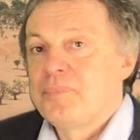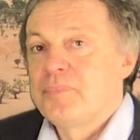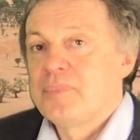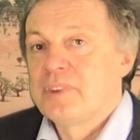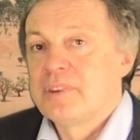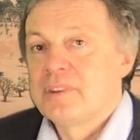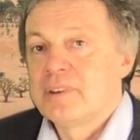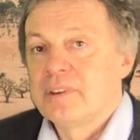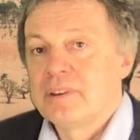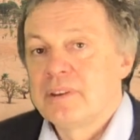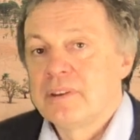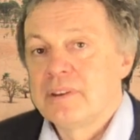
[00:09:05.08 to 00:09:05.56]

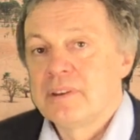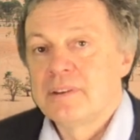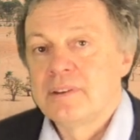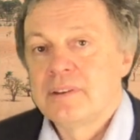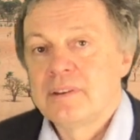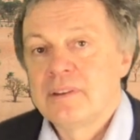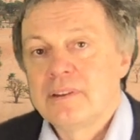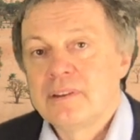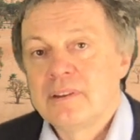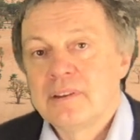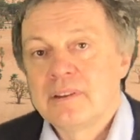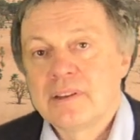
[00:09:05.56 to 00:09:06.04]
the
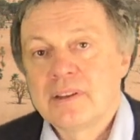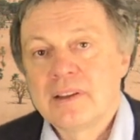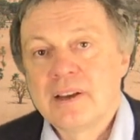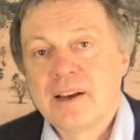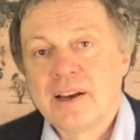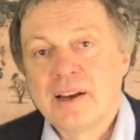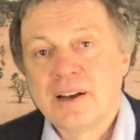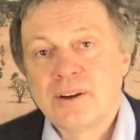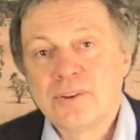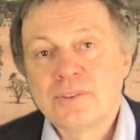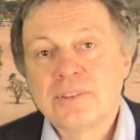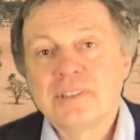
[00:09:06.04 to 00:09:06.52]

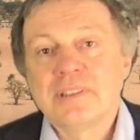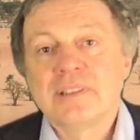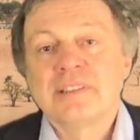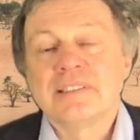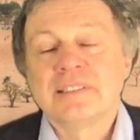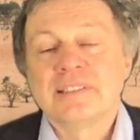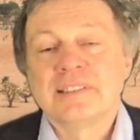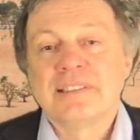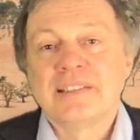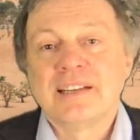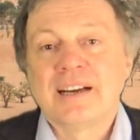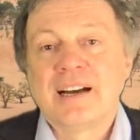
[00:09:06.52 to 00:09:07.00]
ground
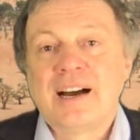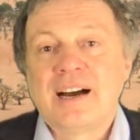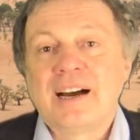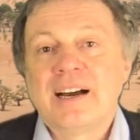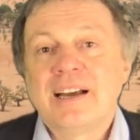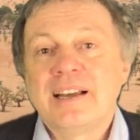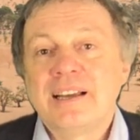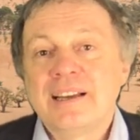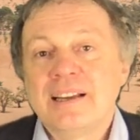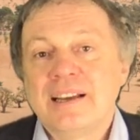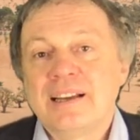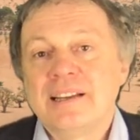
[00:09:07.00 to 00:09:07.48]
is
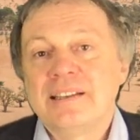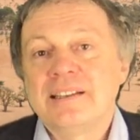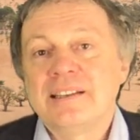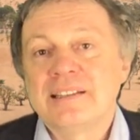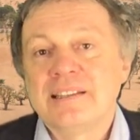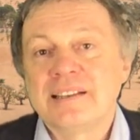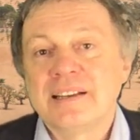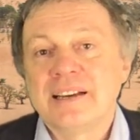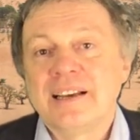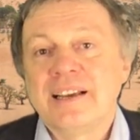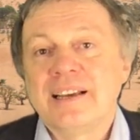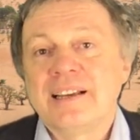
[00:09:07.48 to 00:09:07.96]
dry and
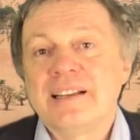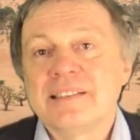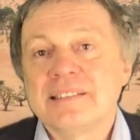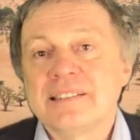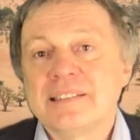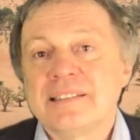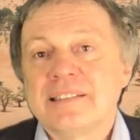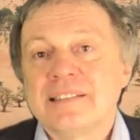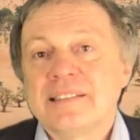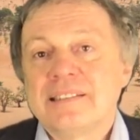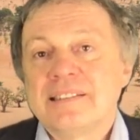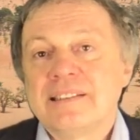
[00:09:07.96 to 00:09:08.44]
it
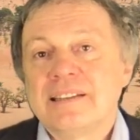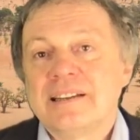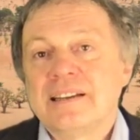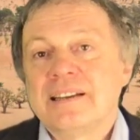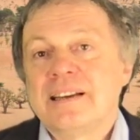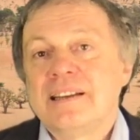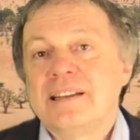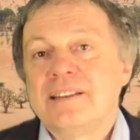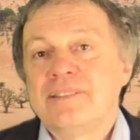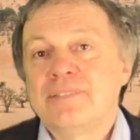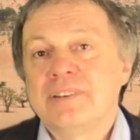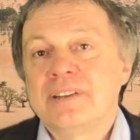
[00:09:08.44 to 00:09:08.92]
rains, the
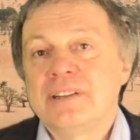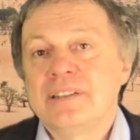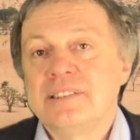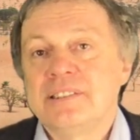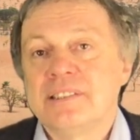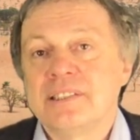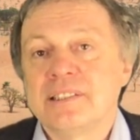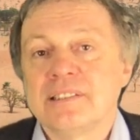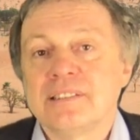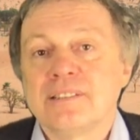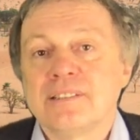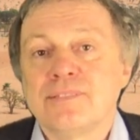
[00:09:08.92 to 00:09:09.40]
rain will
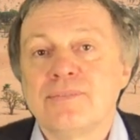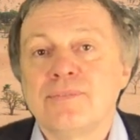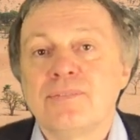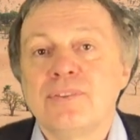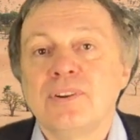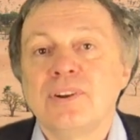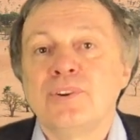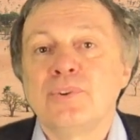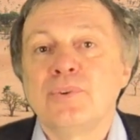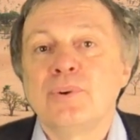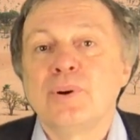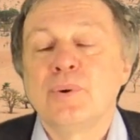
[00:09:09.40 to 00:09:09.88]
just
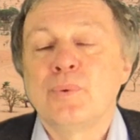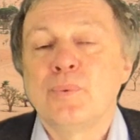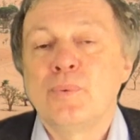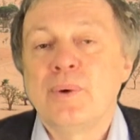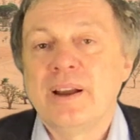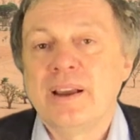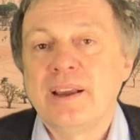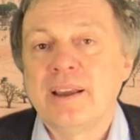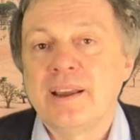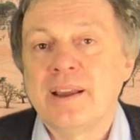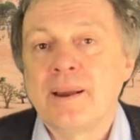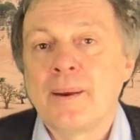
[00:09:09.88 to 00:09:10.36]
flow
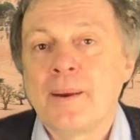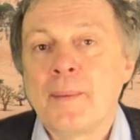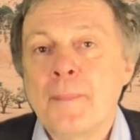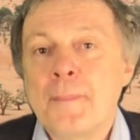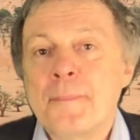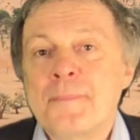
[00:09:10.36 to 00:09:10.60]
away